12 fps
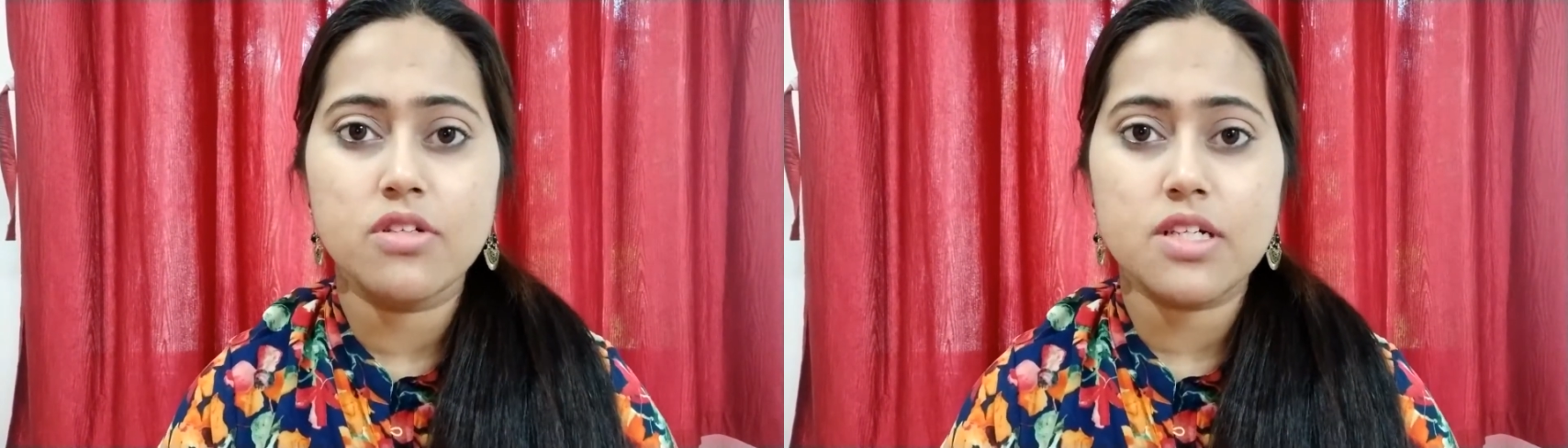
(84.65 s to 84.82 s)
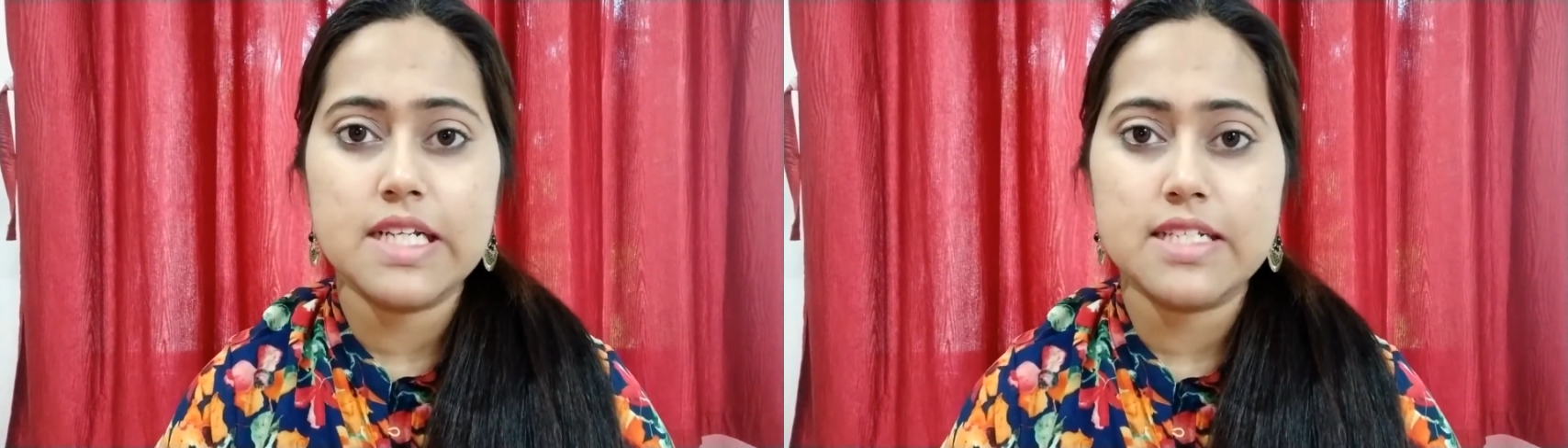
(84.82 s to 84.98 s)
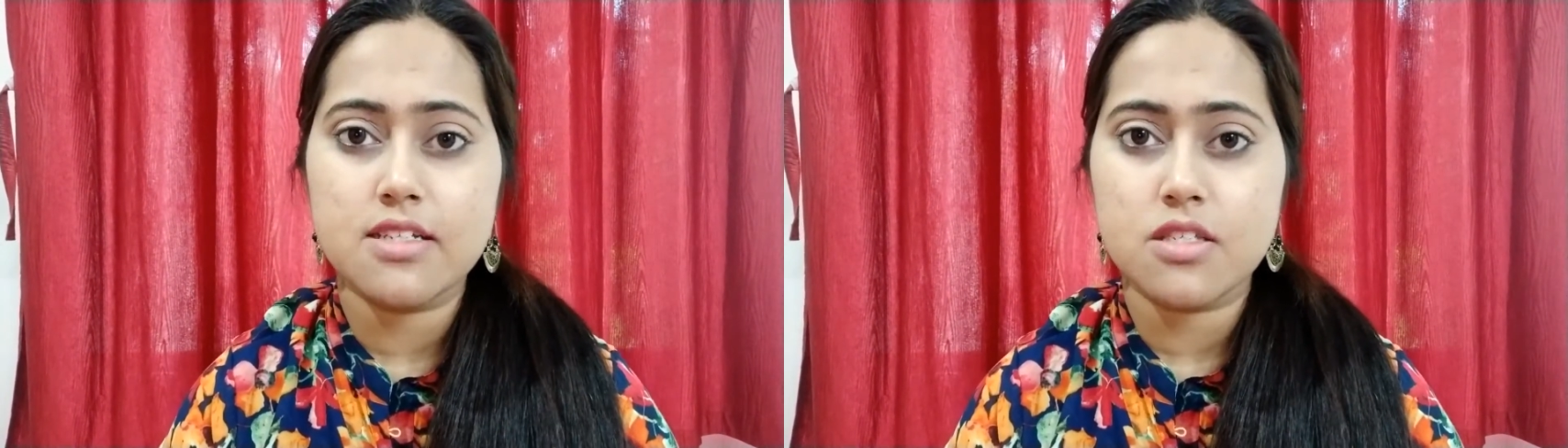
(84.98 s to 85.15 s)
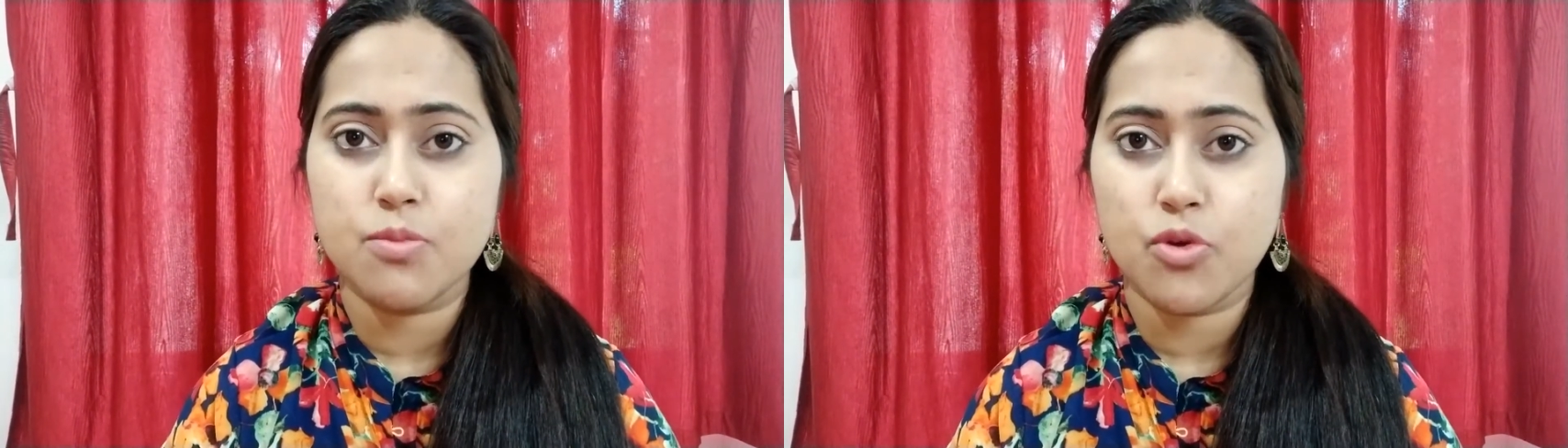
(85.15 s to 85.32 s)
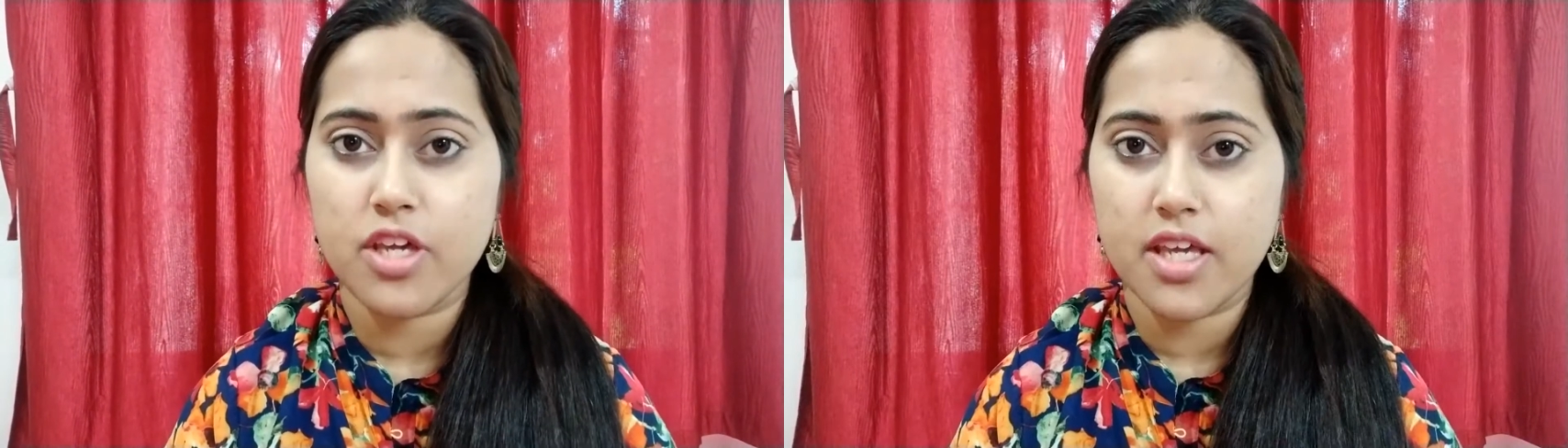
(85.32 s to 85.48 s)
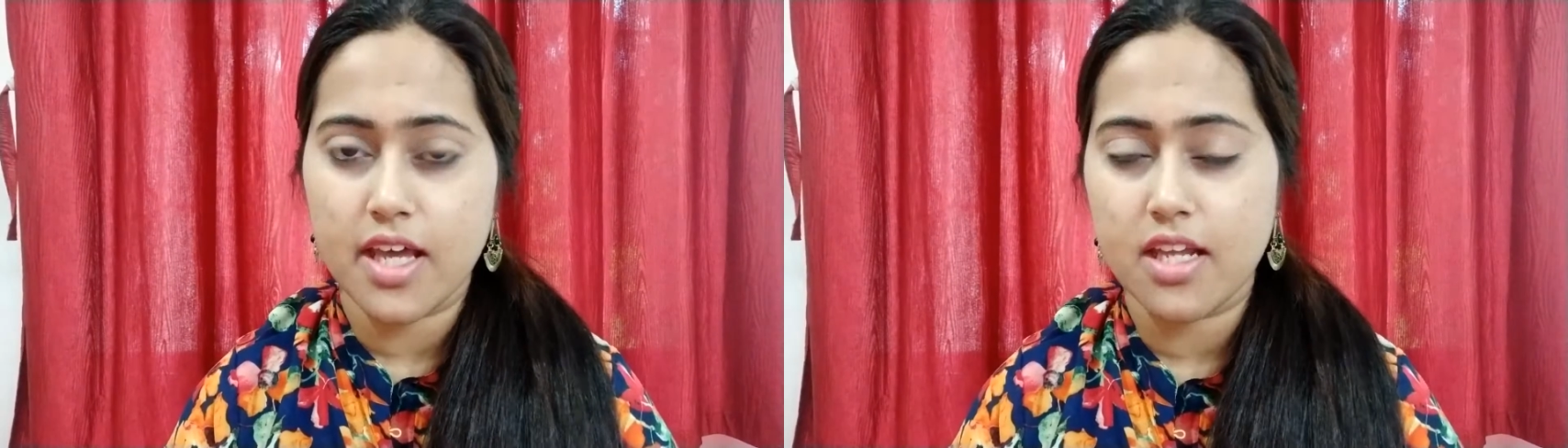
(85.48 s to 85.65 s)
glitter
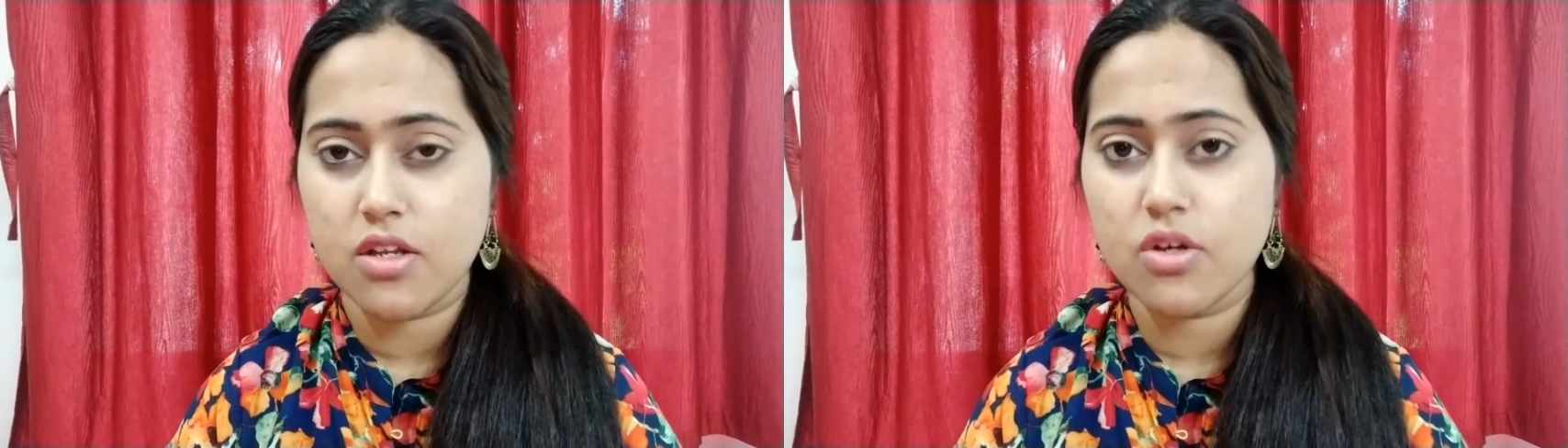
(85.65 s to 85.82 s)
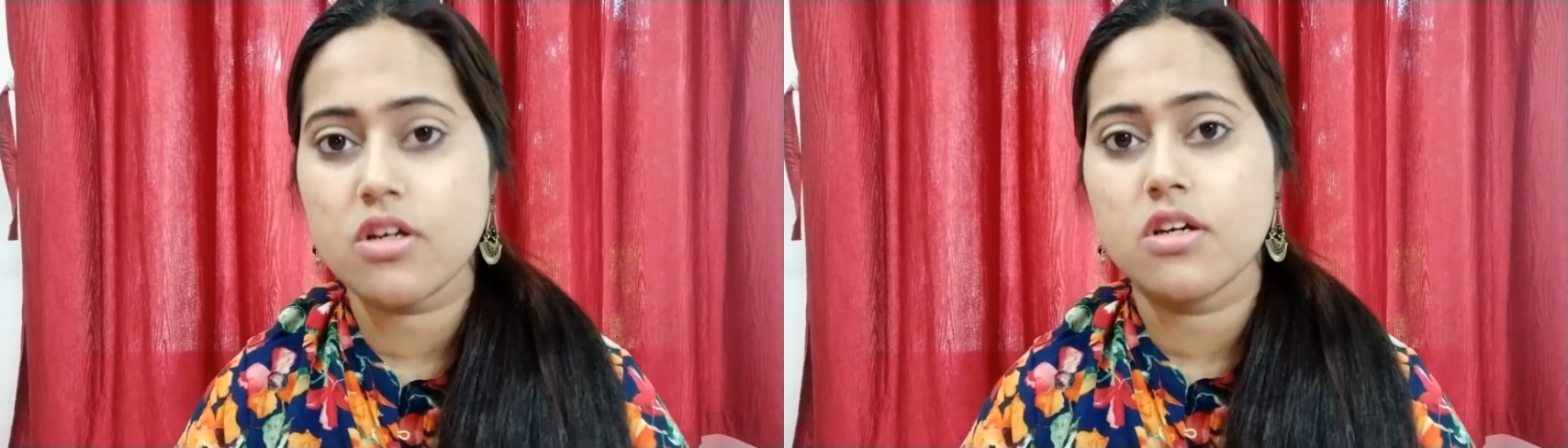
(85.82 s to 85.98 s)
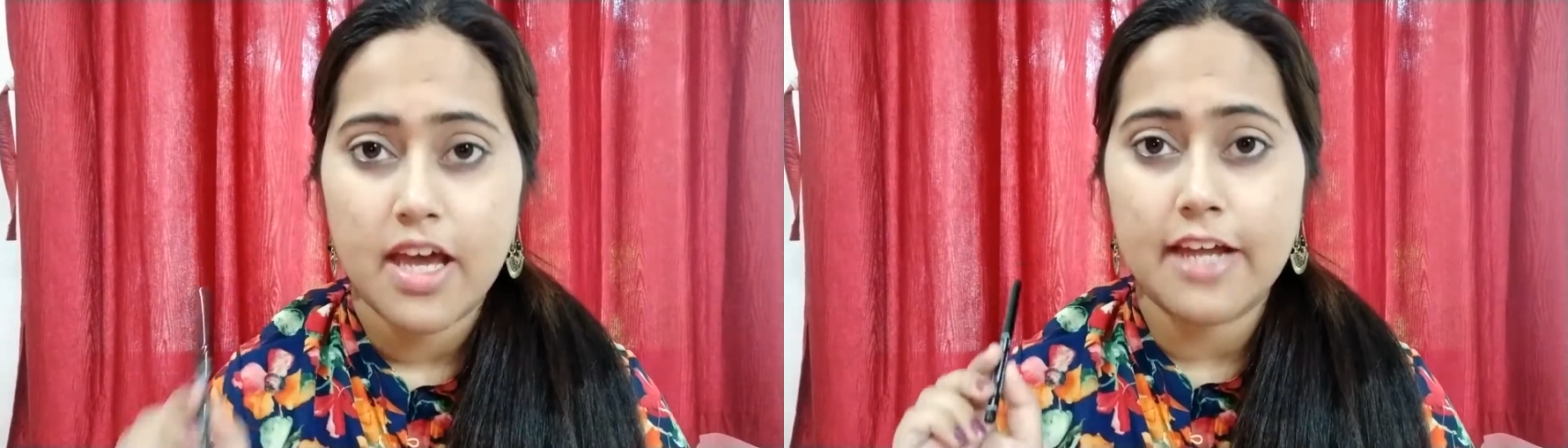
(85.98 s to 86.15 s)
smoky eye look,